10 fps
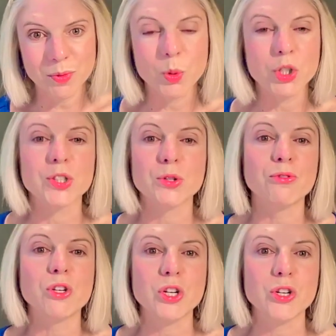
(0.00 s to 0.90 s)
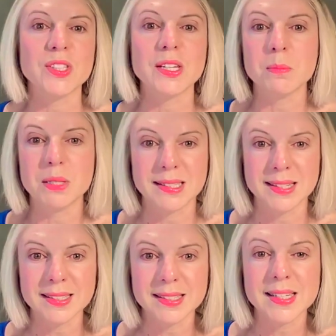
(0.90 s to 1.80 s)
which is often used in
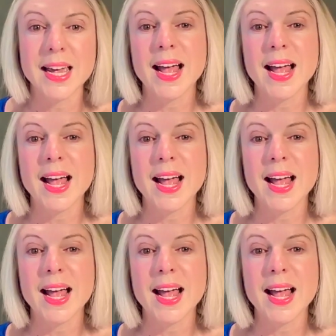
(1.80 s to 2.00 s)
business.